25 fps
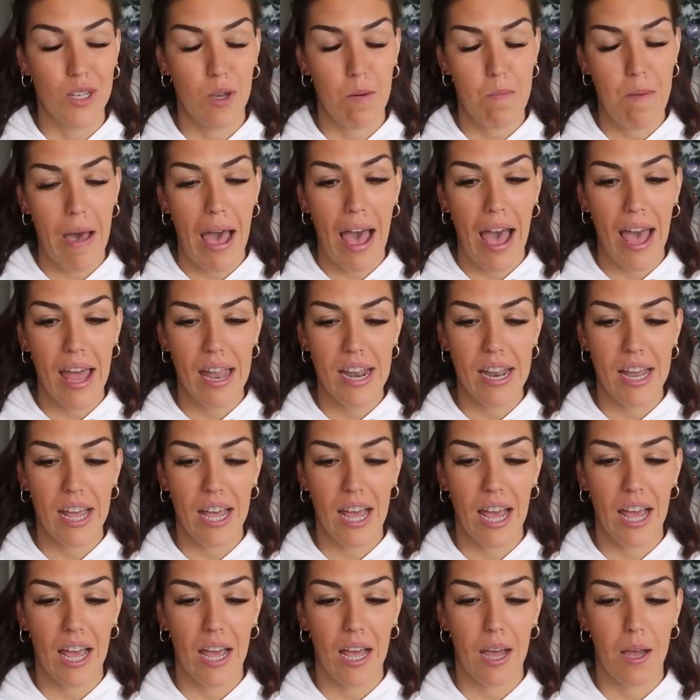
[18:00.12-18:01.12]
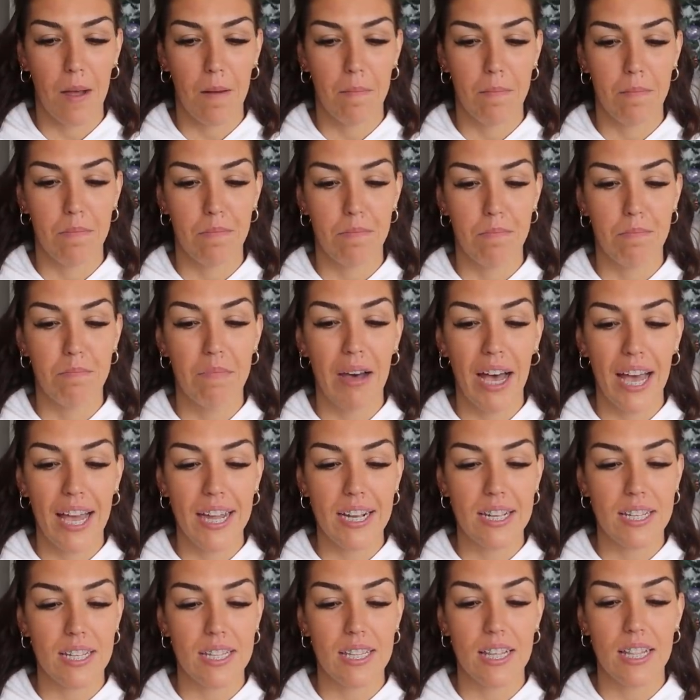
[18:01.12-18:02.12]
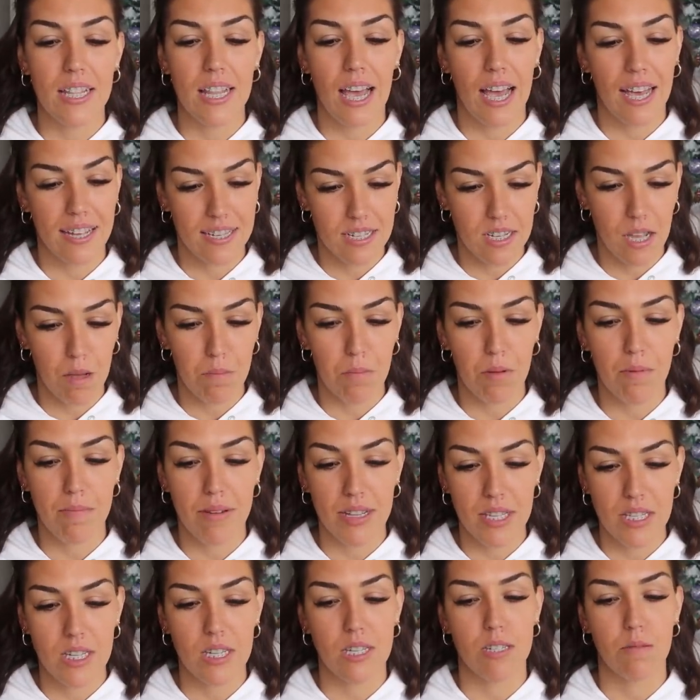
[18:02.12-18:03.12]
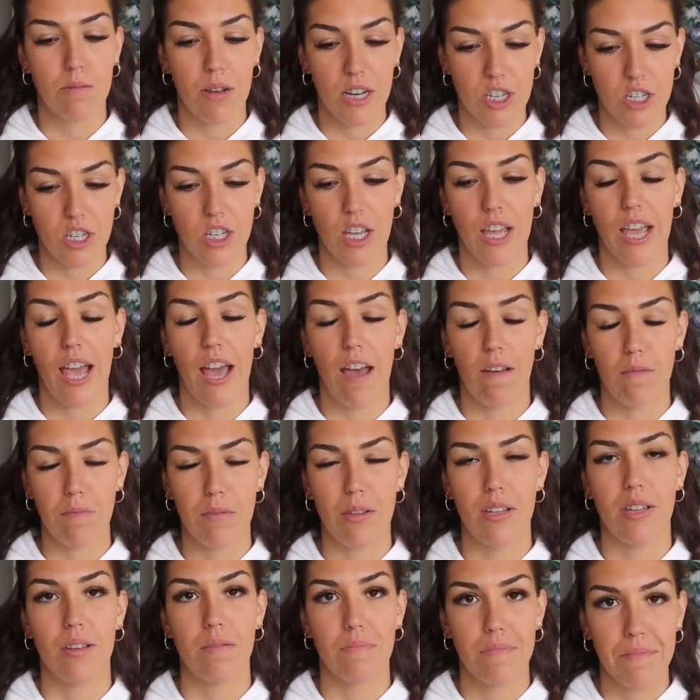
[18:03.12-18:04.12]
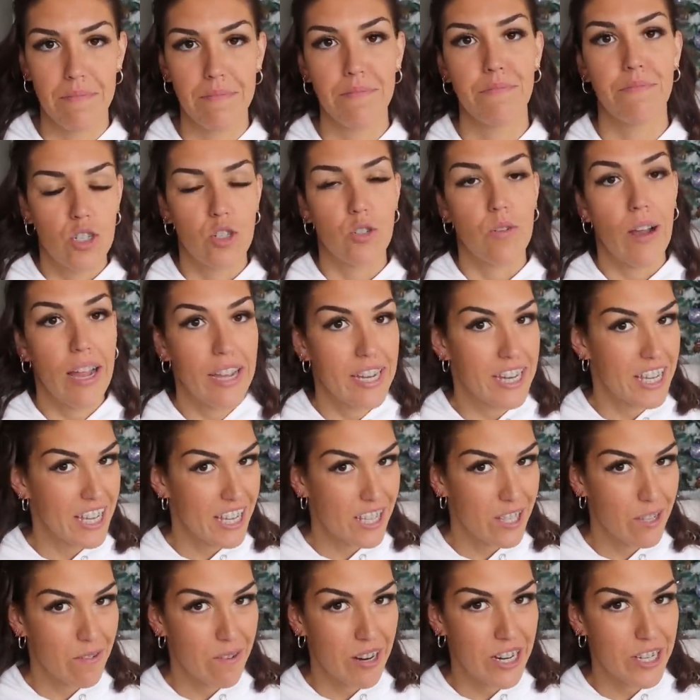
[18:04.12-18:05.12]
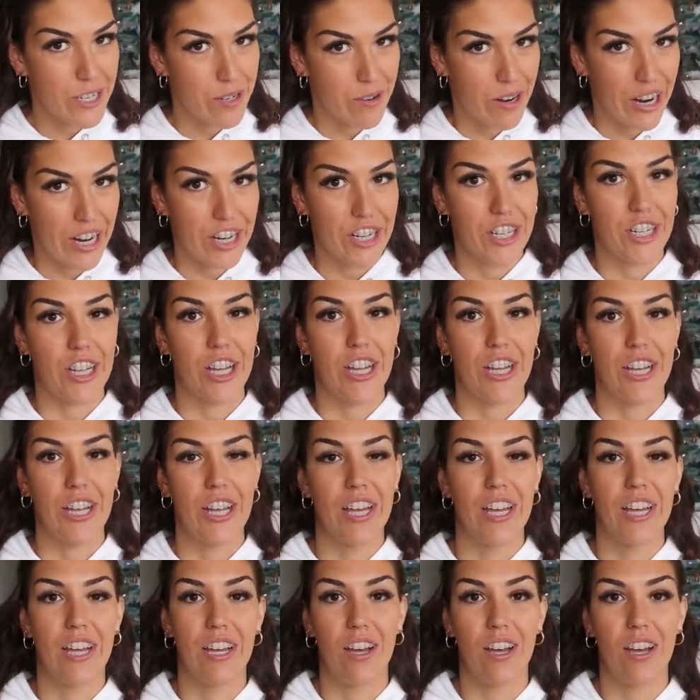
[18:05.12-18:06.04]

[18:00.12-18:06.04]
so bad. But the last couple months especially have been trending in the right direction.